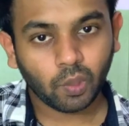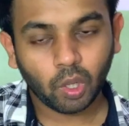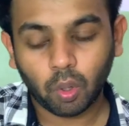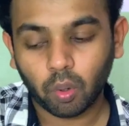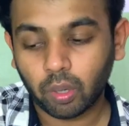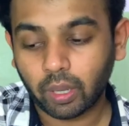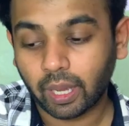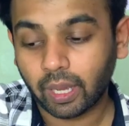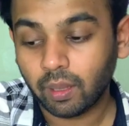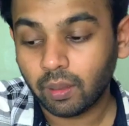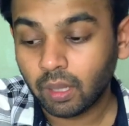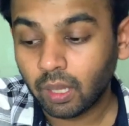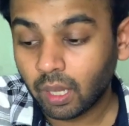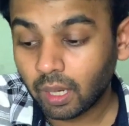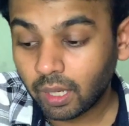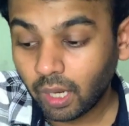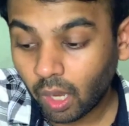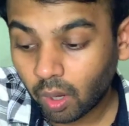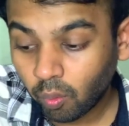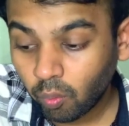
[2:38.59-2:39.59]
Okay,
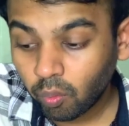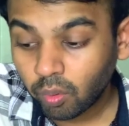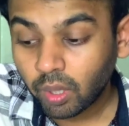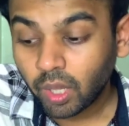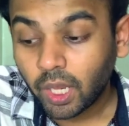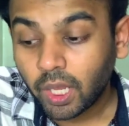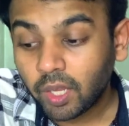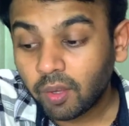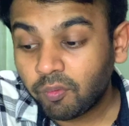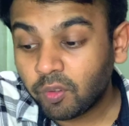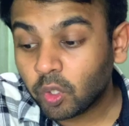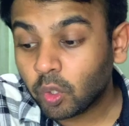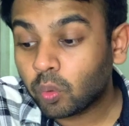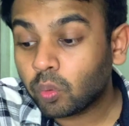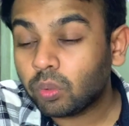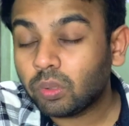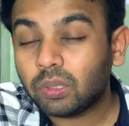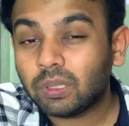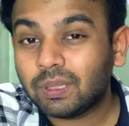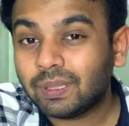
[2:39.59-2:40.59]
now if you
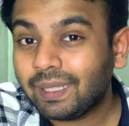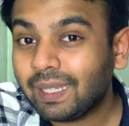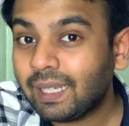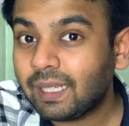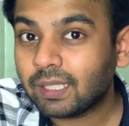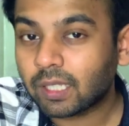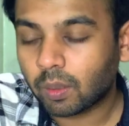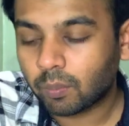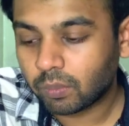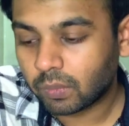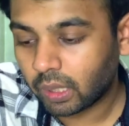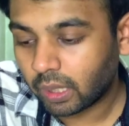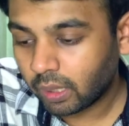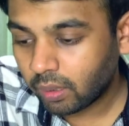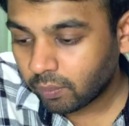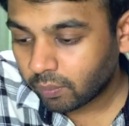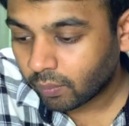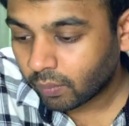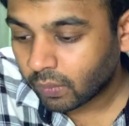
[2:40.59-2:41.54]
could see something,